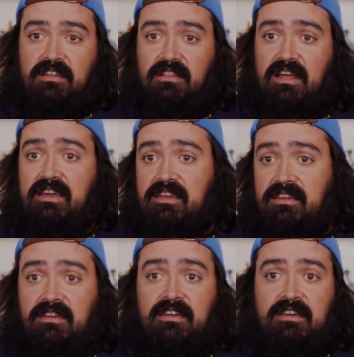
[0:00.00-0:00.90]

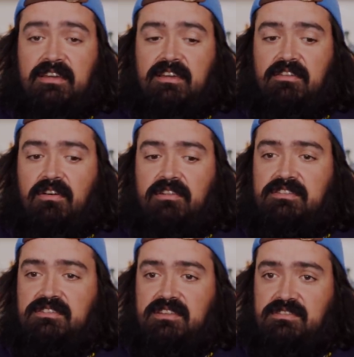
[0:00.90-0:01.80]
lighting, and all
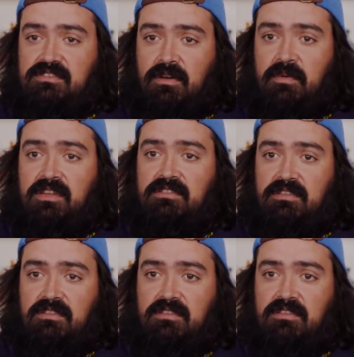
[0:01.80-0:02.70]
these things go into the,